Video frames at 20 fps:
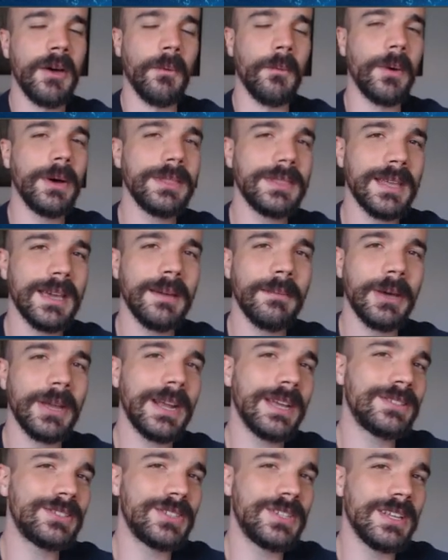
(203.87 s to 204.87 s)
One thing about
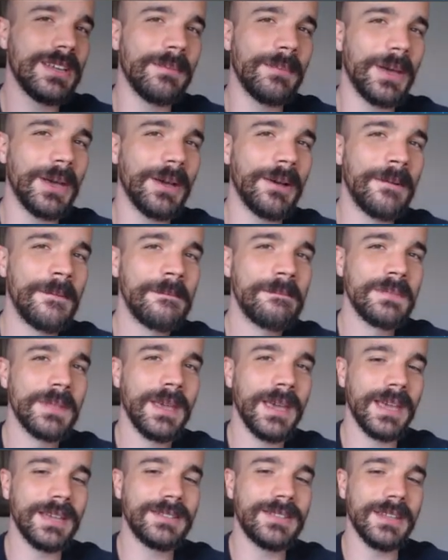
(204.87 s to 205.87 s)
HTML
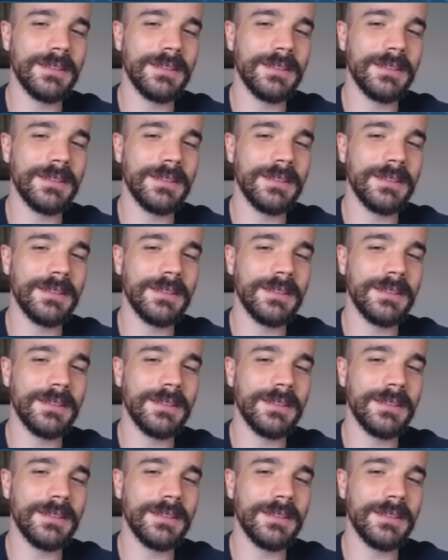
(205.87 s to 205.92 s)
is